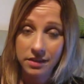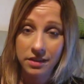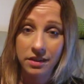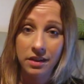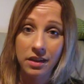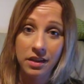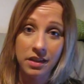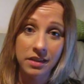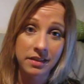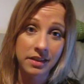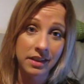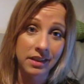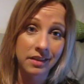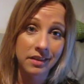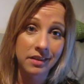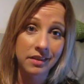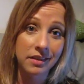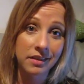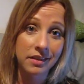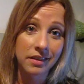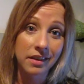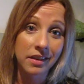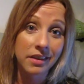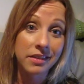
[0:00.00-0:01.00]
that I think
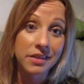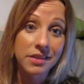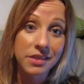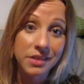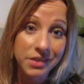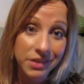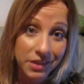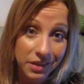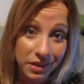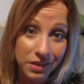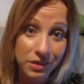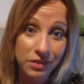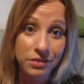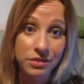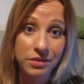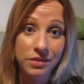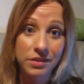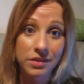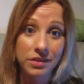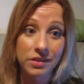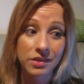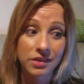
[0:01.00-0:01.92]
I deserve,